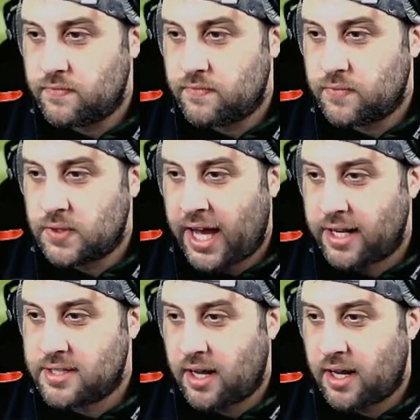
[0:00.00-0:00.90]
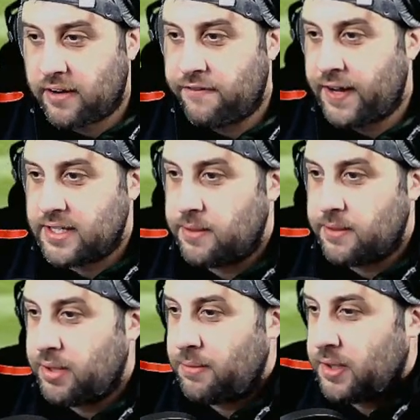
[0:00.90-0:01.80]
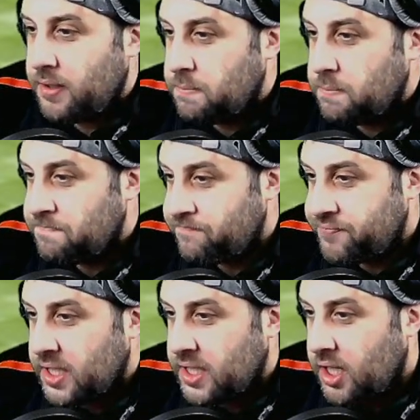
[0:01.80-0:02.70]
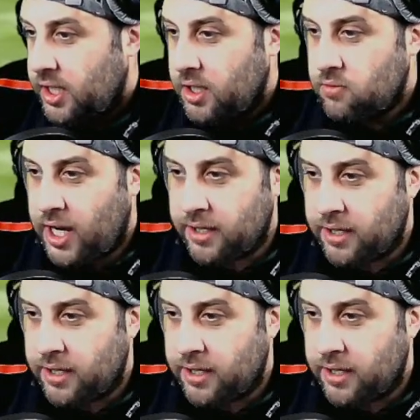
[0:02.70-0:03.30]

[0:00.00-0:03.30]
Hands like flaccid pee-pee. Right.